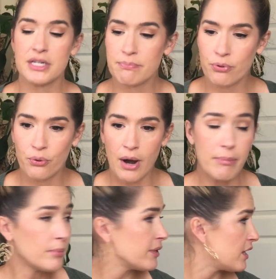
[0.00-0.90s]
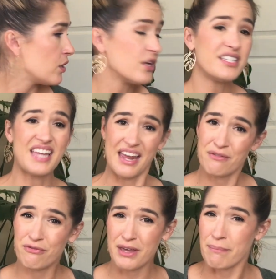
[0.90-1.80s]
It's probably a good
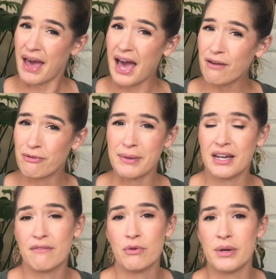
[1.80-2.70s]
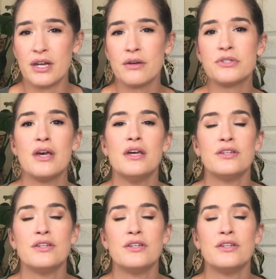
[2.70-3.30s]
10 feet back from any of the windows,